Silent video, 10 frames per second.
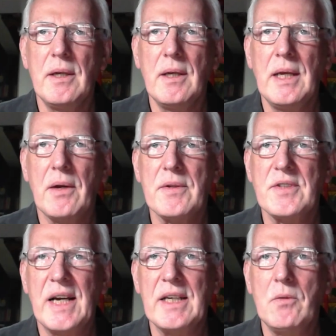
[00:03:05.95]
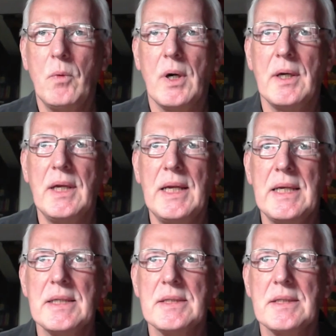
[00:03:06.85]
Now, the second one
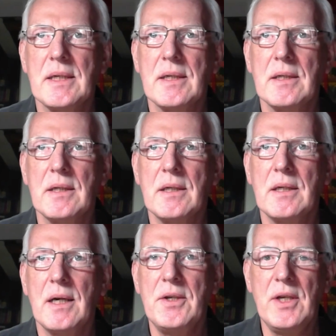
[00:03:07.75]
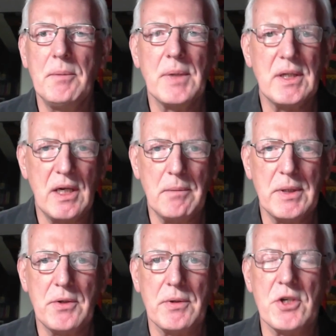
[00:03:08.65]
is a Nyingma
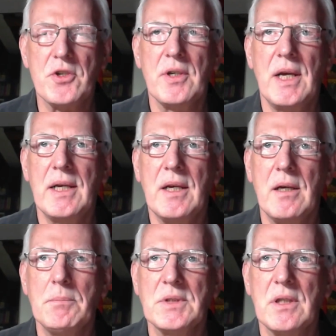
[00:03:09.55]
Revealed tradition, and it comes out